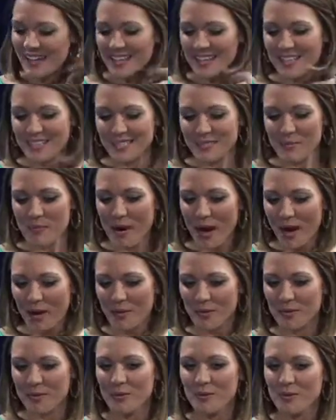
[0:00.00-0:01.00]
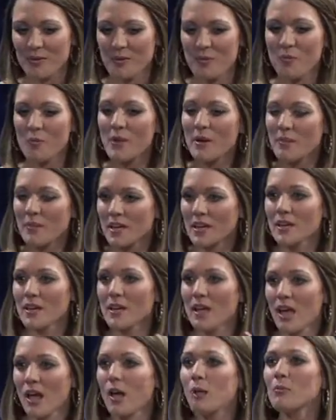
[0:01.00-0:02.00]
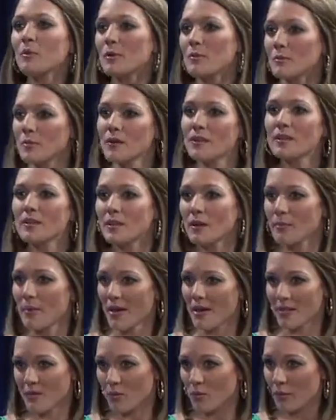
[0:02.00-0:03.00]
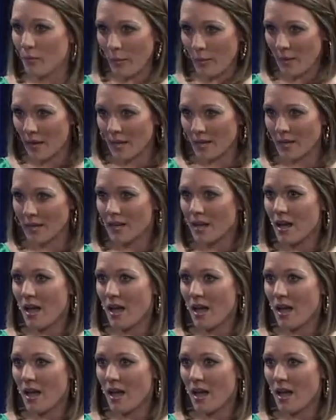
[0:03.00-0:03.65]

is about women helping build up other women.